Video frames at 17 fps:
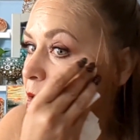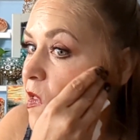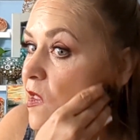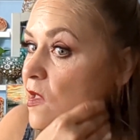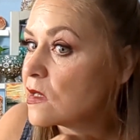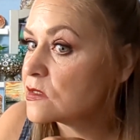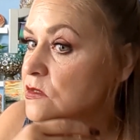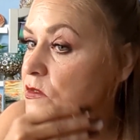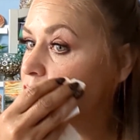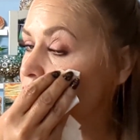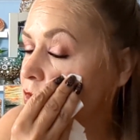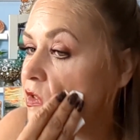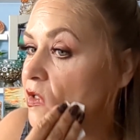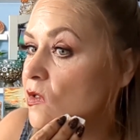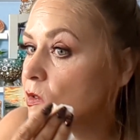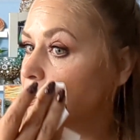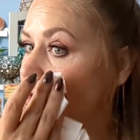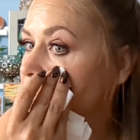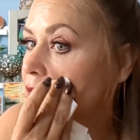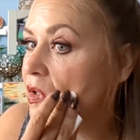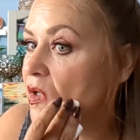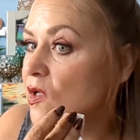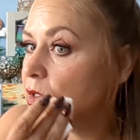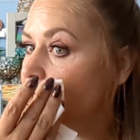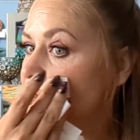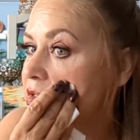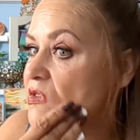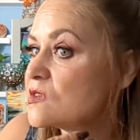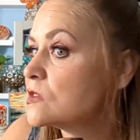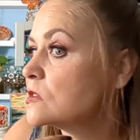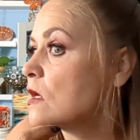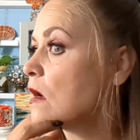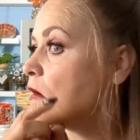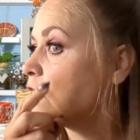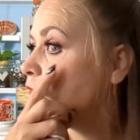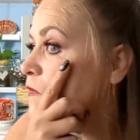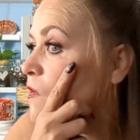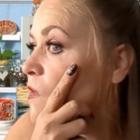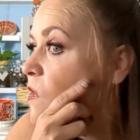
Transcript: It is good, good stuff.